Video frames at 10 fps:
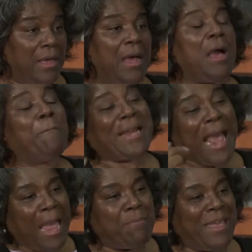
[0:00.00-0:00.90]
uh, but
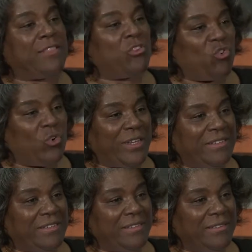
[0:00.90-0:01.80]
i made the
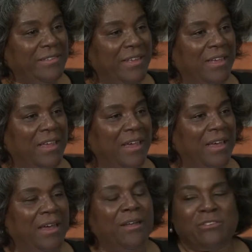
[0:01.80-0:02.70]
choice
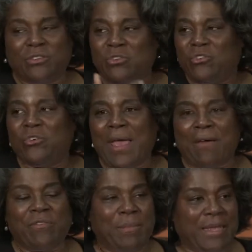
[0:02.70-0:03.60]
uh, so you do
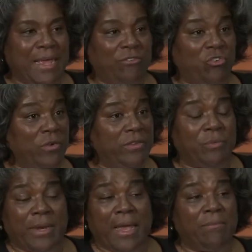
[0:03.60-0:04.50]
have to make that
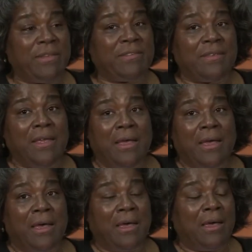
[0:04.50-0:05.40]
choice when i was
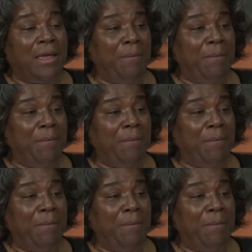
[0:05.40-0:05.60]
uh,